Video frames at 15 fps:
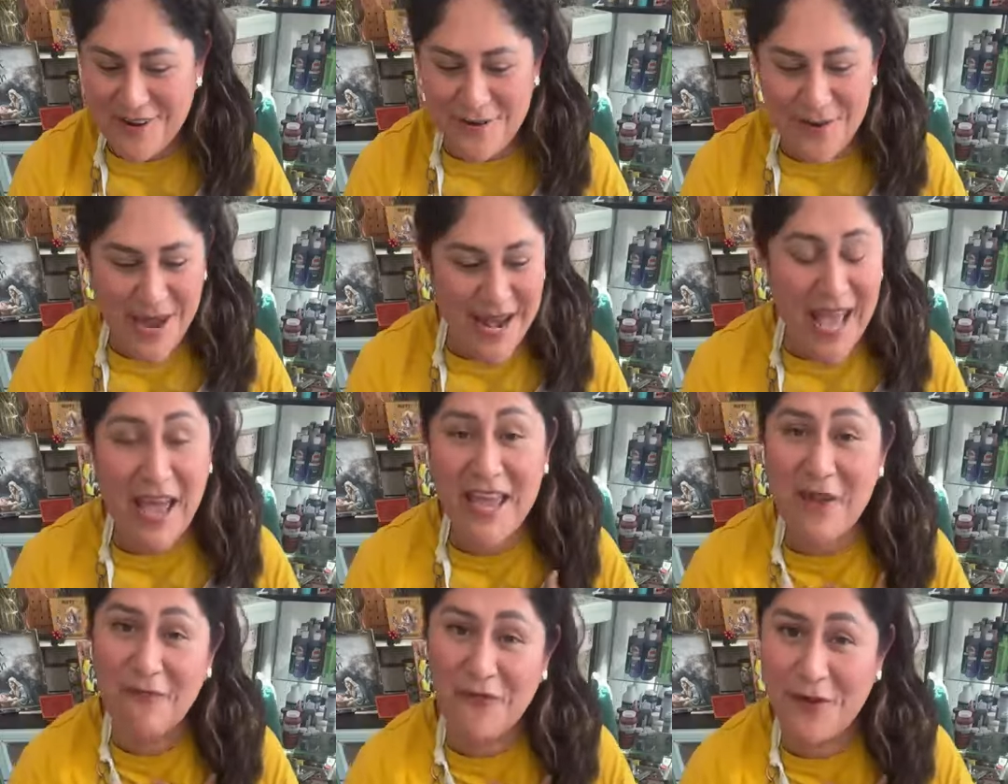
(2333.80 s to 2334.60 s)
You know
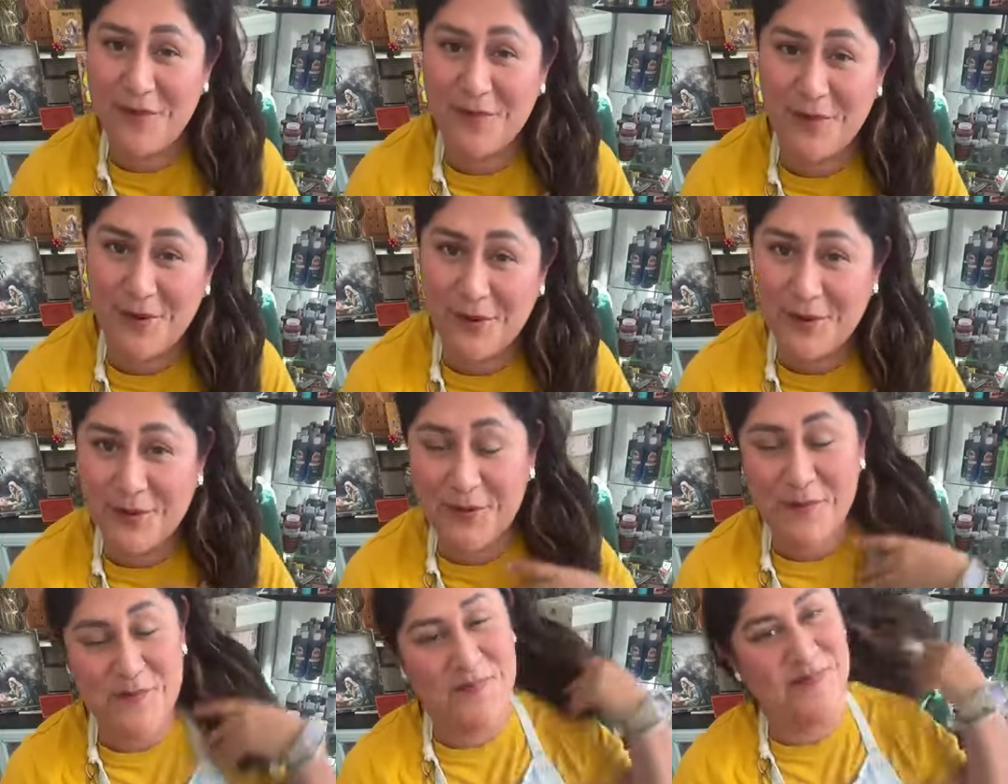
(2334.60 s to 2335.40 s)
what? I am from
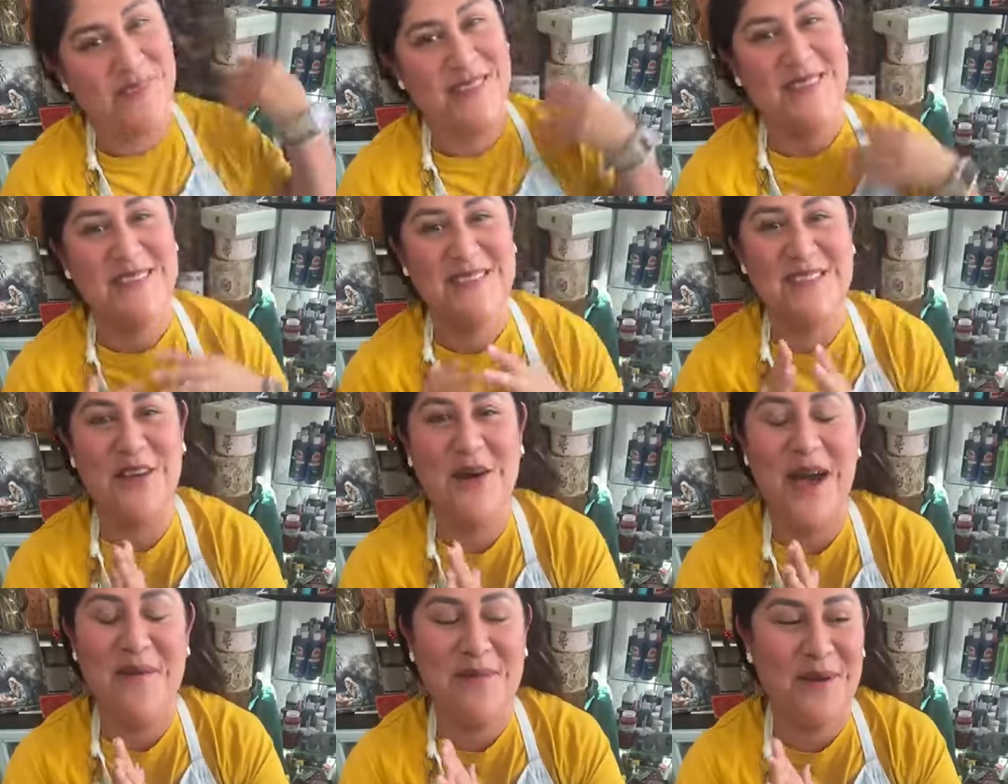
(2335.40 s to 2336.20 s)
Peru,
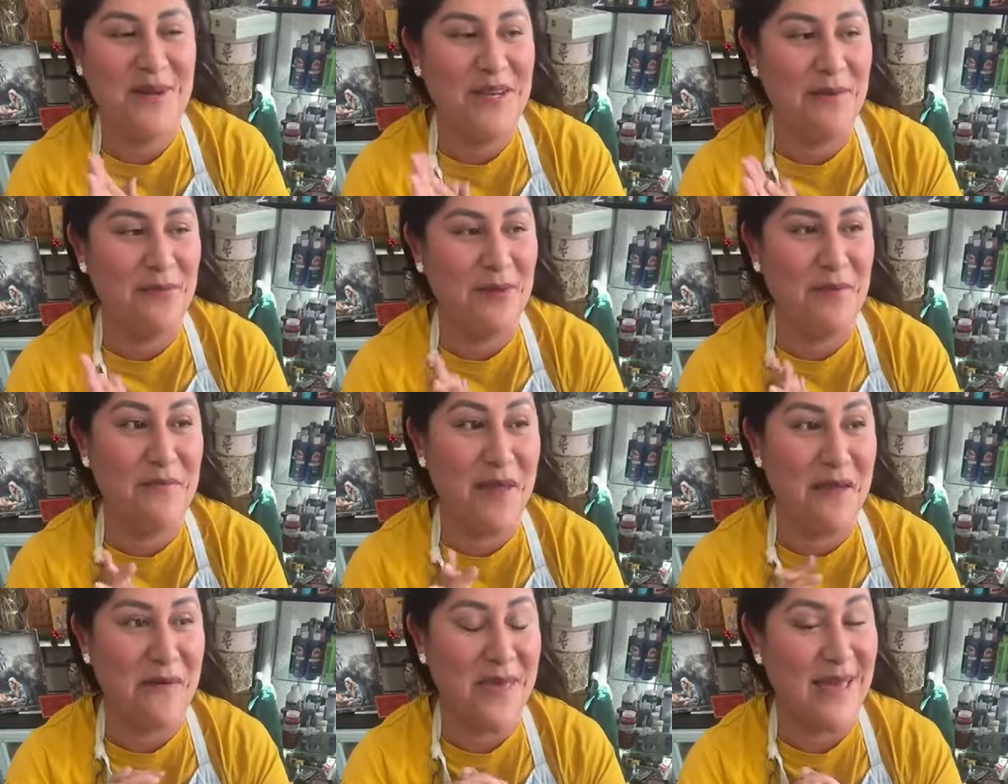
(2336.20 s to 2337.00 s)
so I'm going to
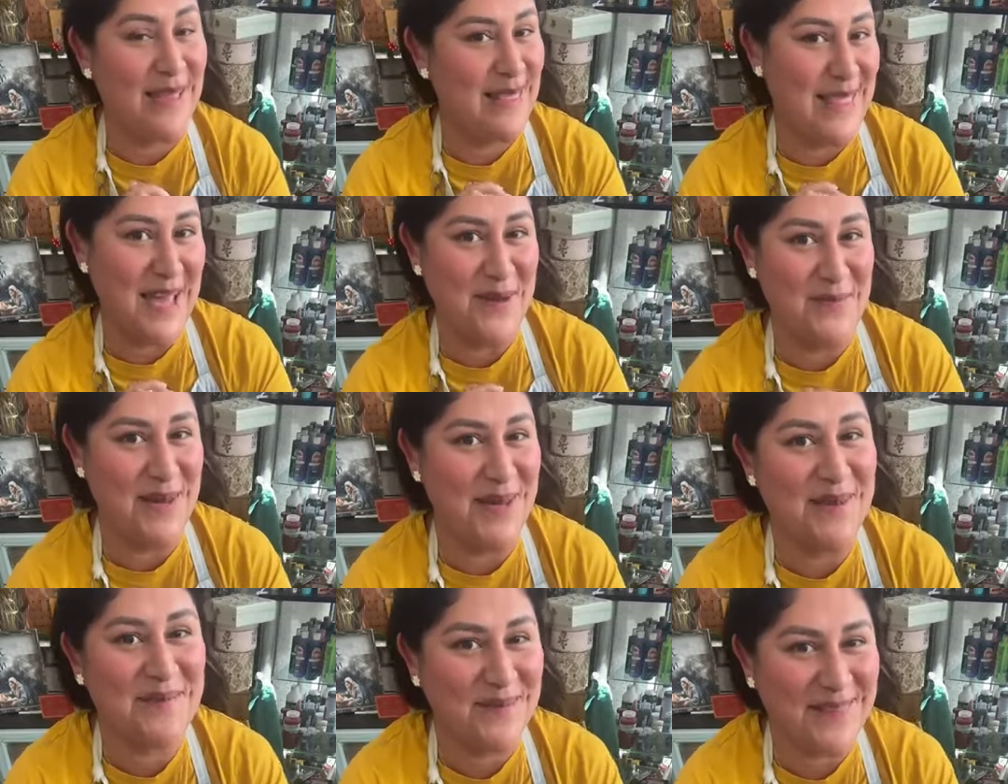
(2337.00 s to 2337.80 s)
bring maybe a
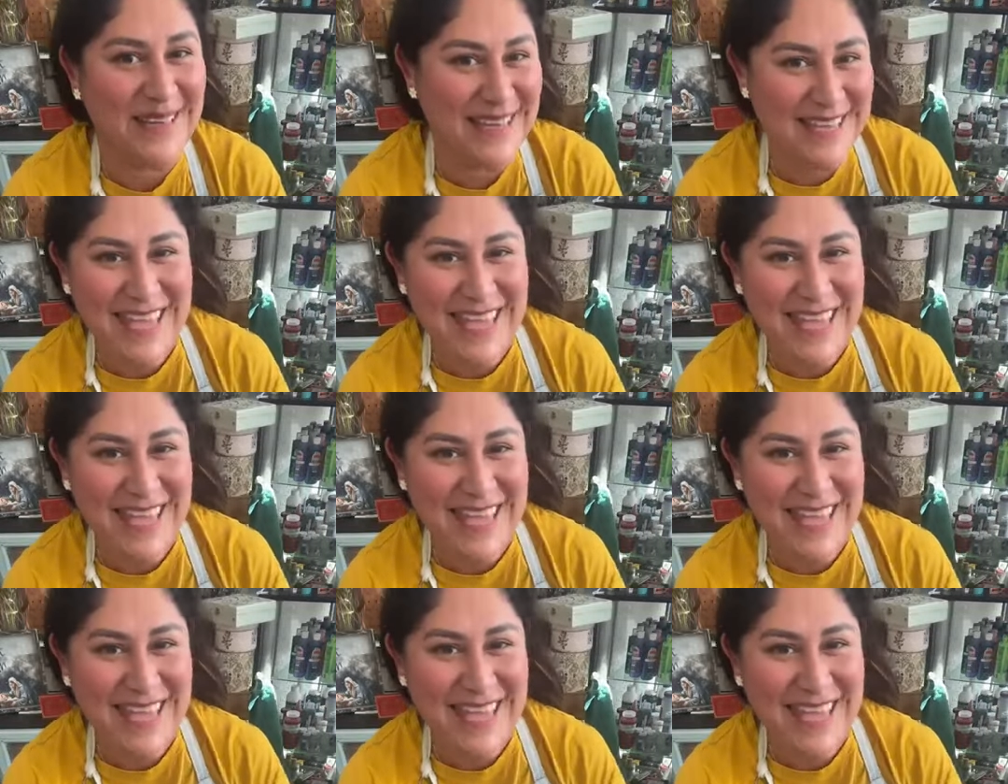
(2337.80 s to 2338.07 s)
llama.